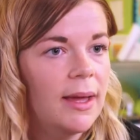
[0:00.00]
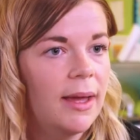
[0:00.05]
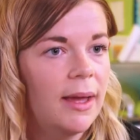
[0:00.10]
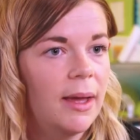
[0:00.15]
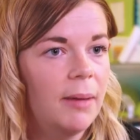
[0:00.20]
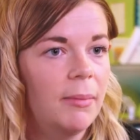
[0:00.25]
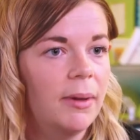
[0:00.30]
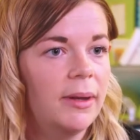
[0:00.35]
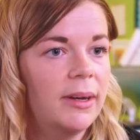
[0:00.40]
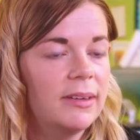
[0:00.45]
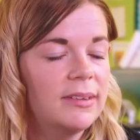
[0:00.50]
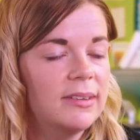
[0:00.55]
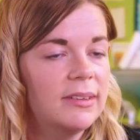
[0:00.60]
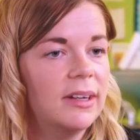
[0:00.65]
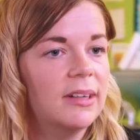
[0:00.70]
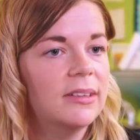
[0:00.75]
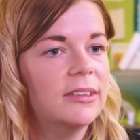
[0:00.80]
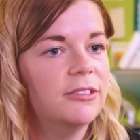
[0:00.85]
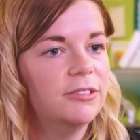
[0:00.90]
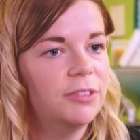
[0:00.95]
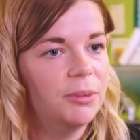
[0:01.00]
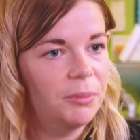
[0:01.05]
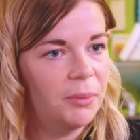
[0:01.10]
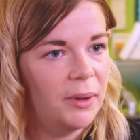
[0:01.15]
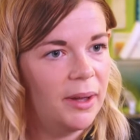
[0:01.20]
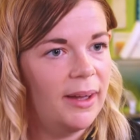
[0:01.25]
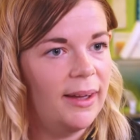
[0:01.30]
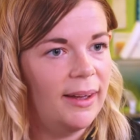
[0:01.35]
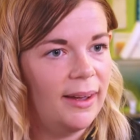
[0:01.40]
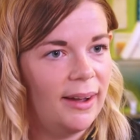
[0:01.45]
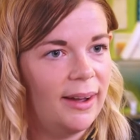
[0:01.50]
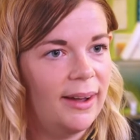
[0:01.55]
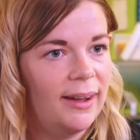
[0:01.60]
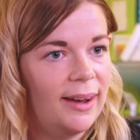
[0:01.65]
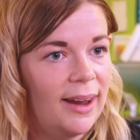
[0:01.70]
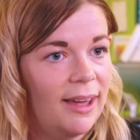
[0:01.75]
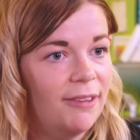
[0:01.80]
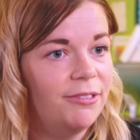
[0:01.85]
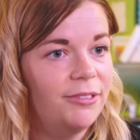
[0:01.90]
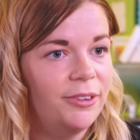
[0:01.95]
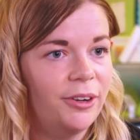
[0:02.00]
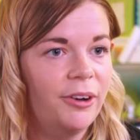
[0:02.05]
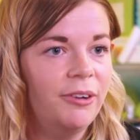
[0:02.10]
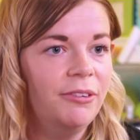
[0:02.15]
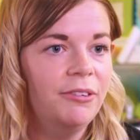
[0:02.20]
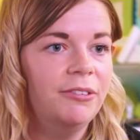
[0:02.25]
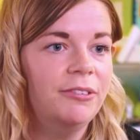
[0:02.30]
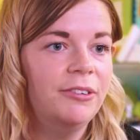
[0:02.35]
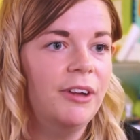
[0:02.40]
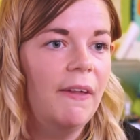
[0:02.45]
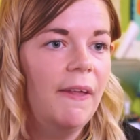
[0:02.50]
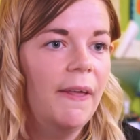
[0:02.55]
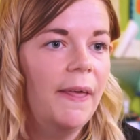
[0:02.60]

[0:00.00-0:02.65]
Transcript: and it started from where I left off.